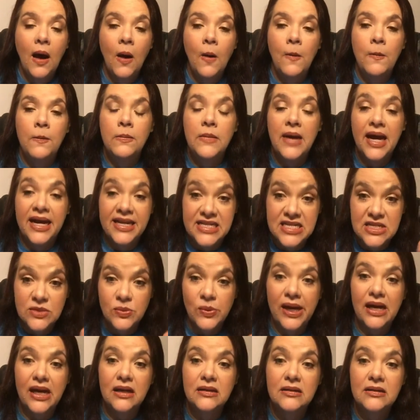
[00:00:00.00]
Um, I
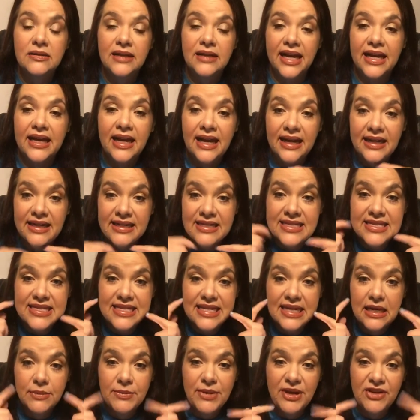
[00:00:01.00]
swell, like I can
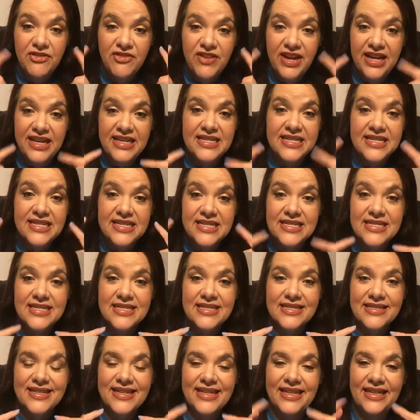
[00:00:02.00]
see it in my
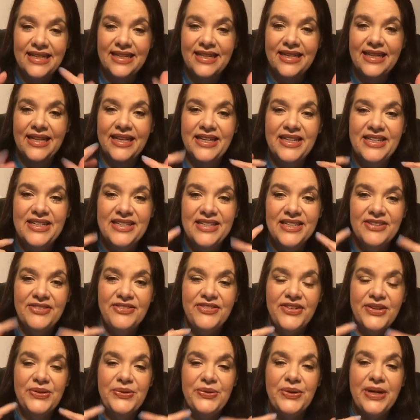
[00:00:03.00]
face in the,
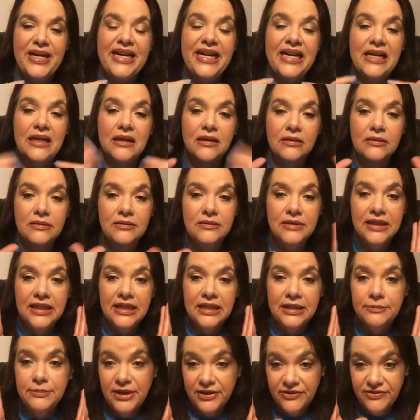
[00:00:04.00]
the phone right now.
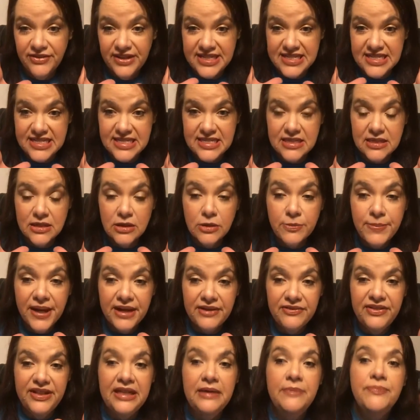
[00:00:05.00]
Uh, my face is a little
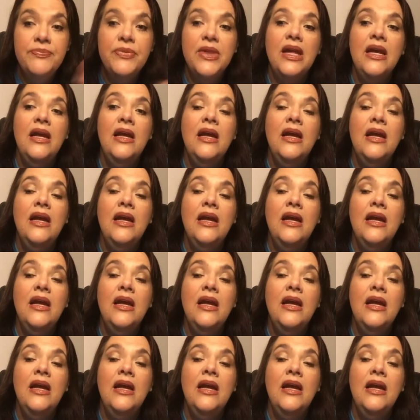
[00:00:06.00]
puffy.